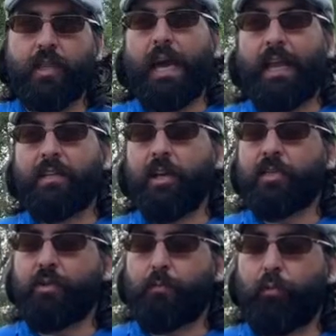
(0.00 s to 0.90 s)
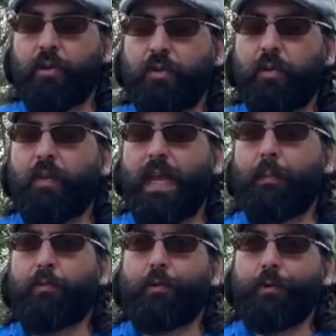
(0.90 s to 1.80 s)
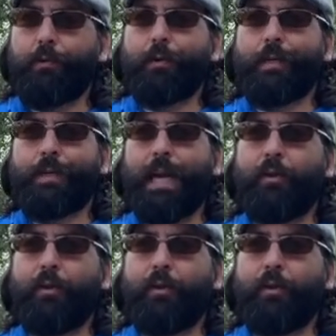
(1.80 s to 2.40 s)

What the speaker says: And it's also important to label your container.